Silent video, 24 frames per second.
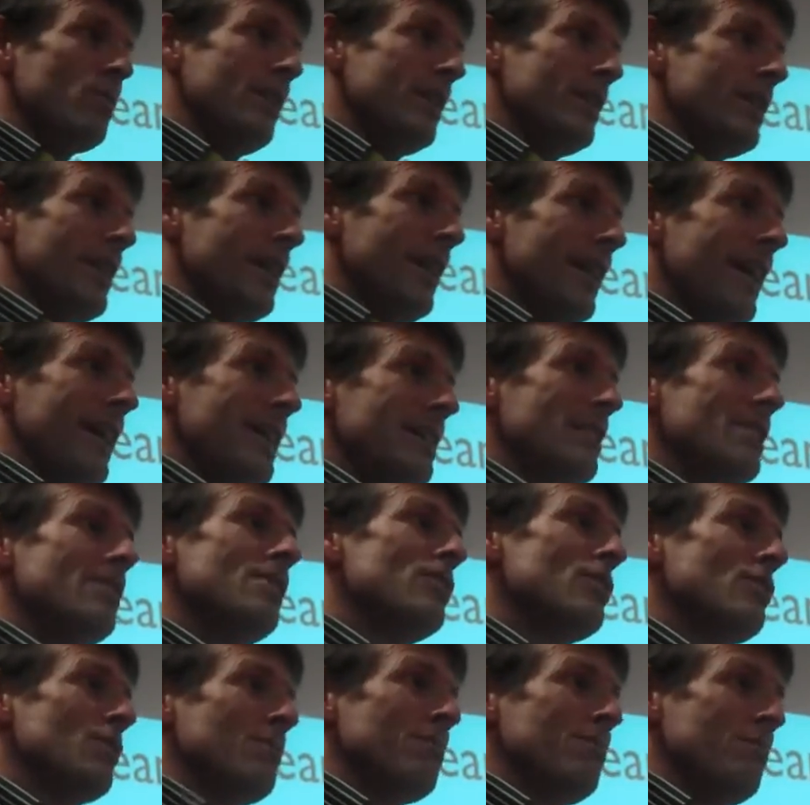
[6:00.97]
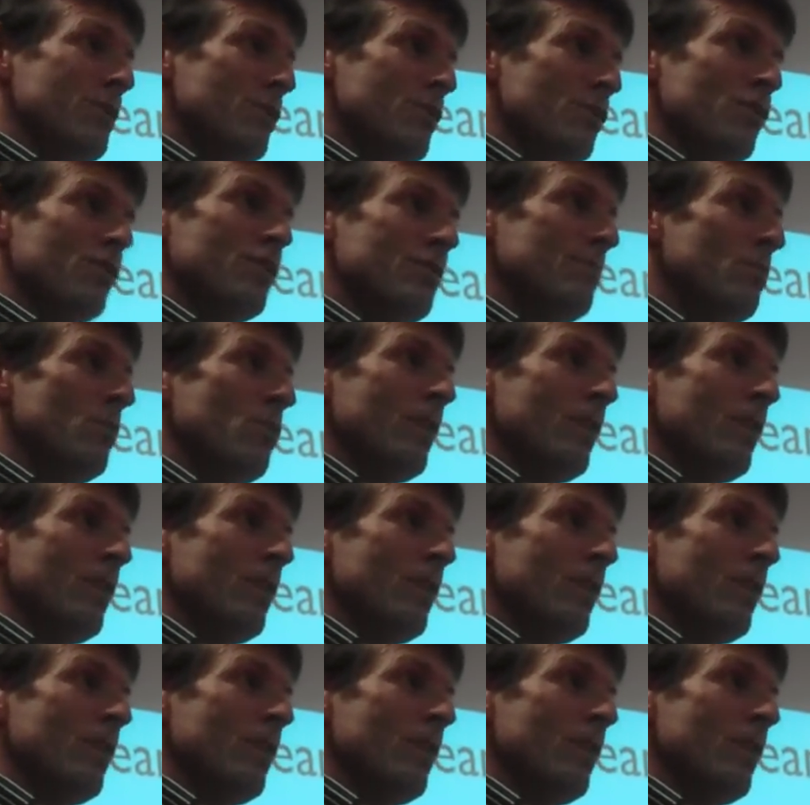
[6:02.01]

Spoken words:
while you're cleansing, you're just producing